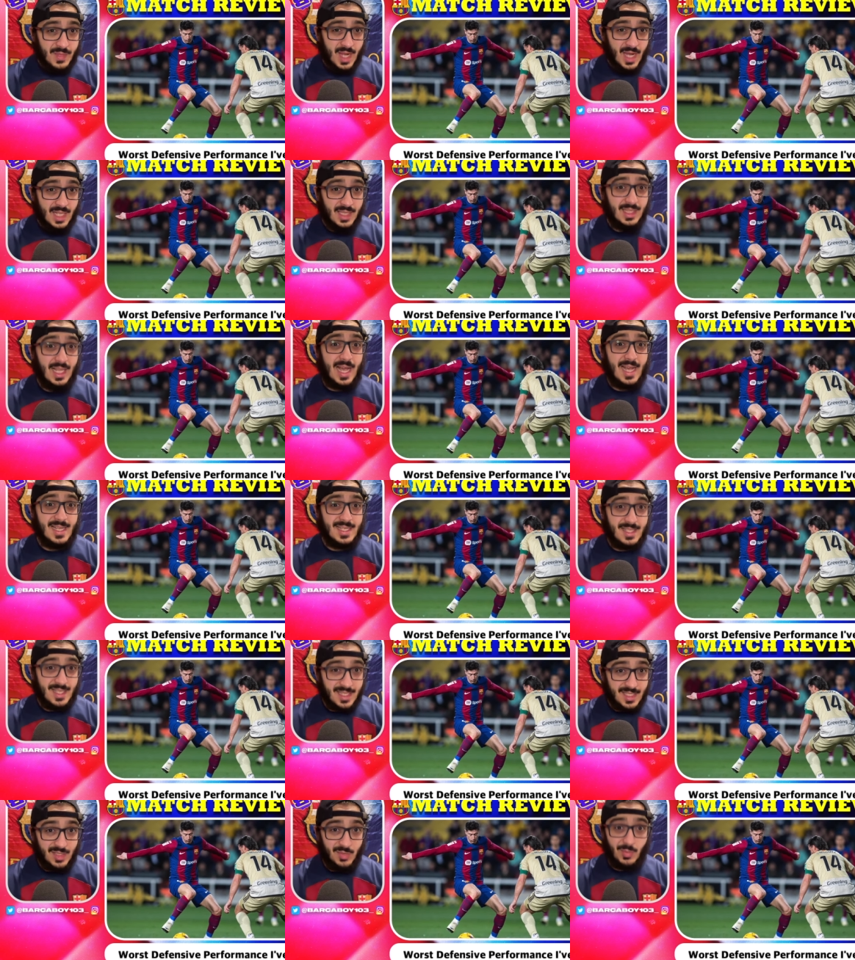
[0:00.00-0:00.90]
last
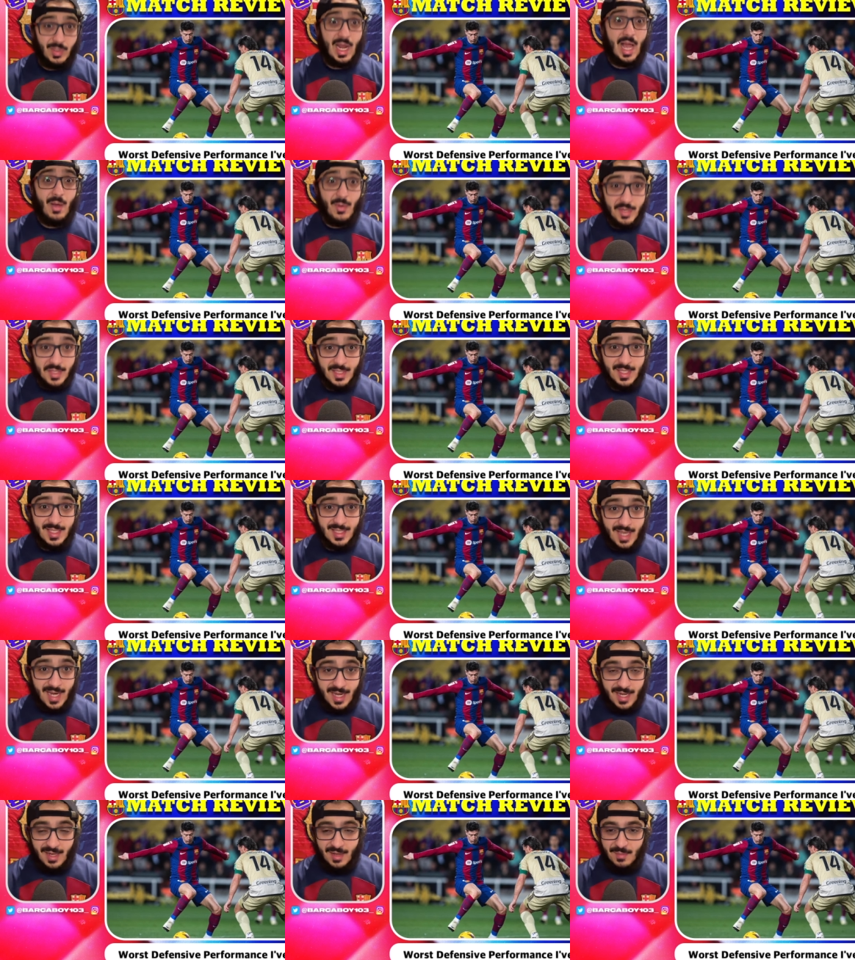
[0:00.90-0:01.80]
season when I was in the
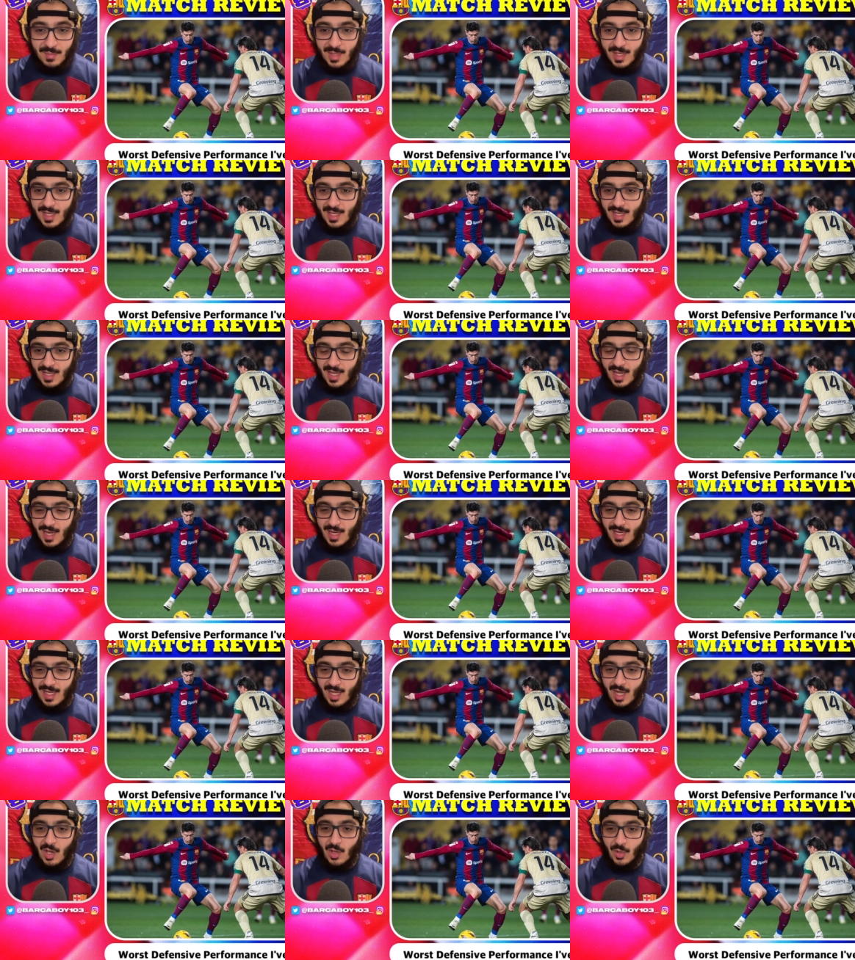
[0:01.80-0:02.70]
stadium and
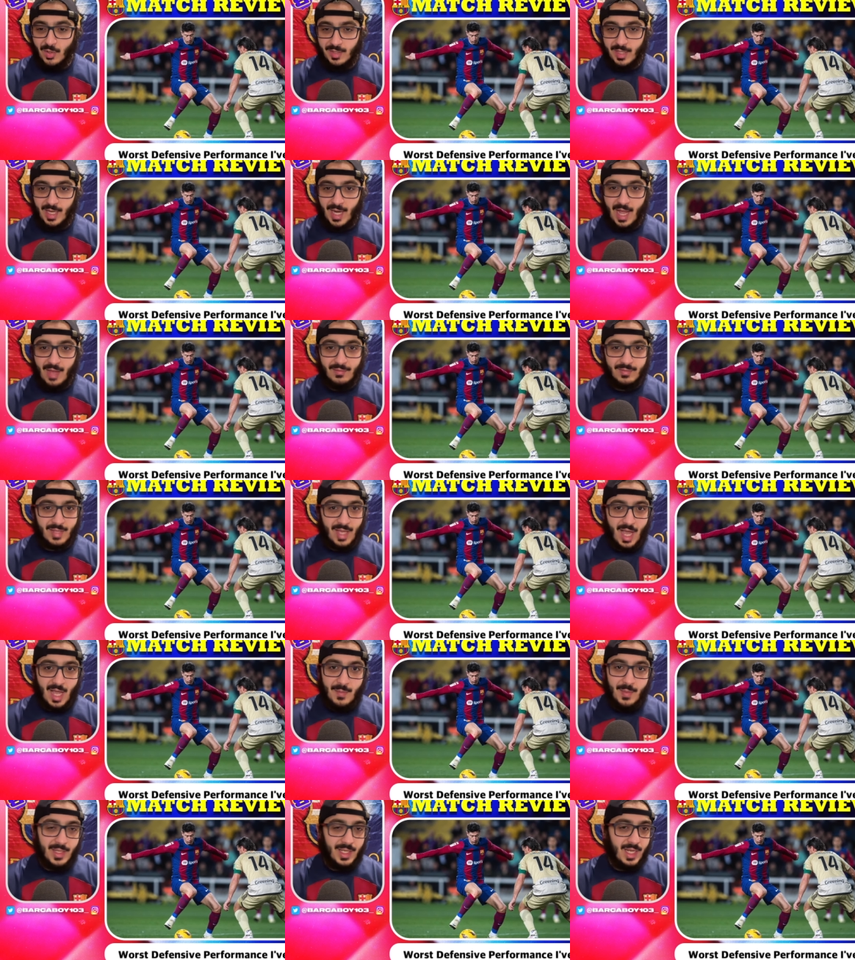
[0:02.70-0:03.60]
he got hooked at
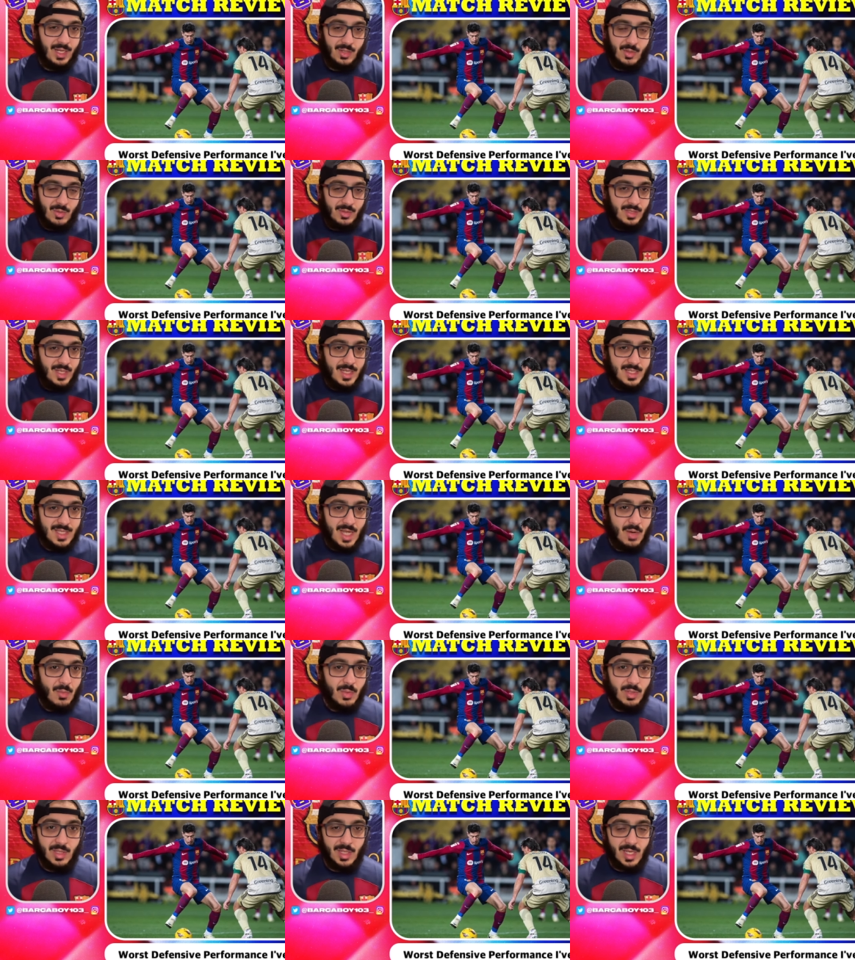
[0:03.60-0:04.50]
halftime. Again, Kounde is
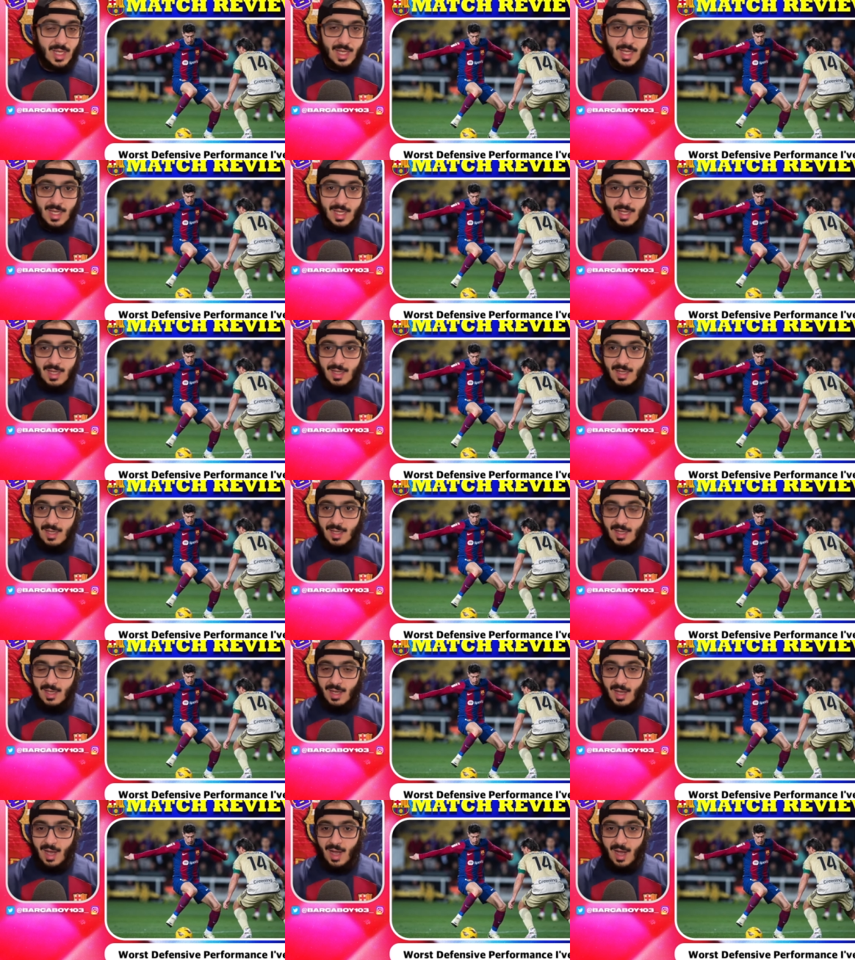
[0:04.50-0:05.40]
not really
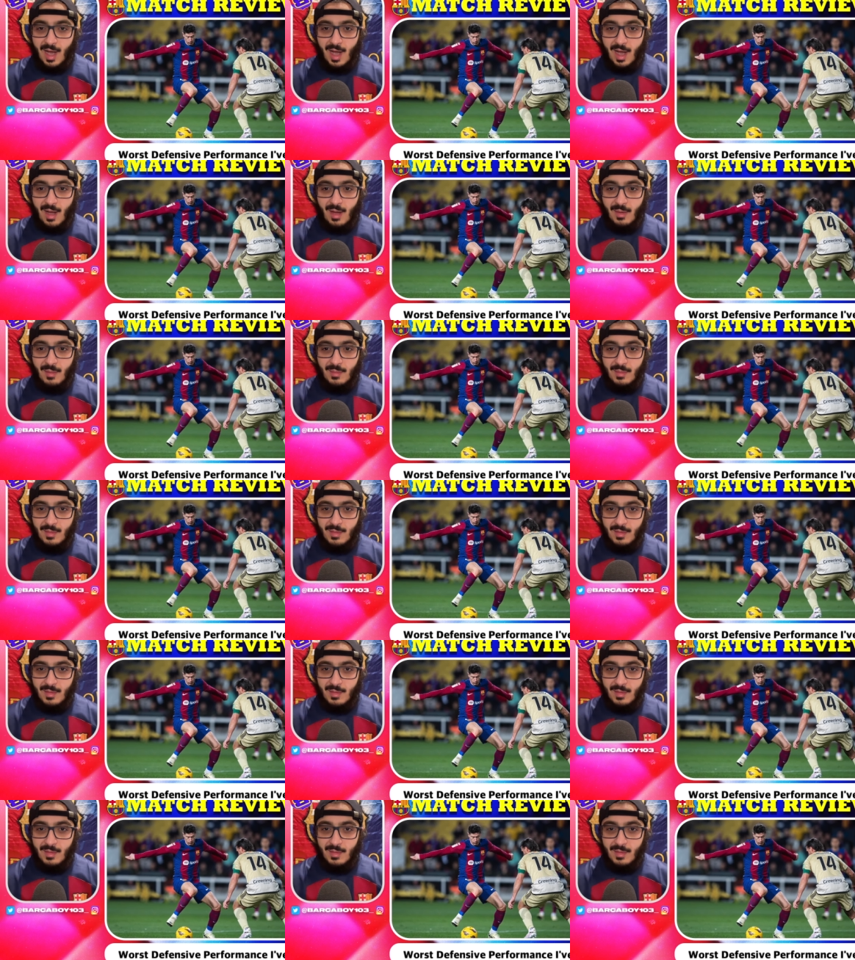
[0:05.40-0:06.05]
uh,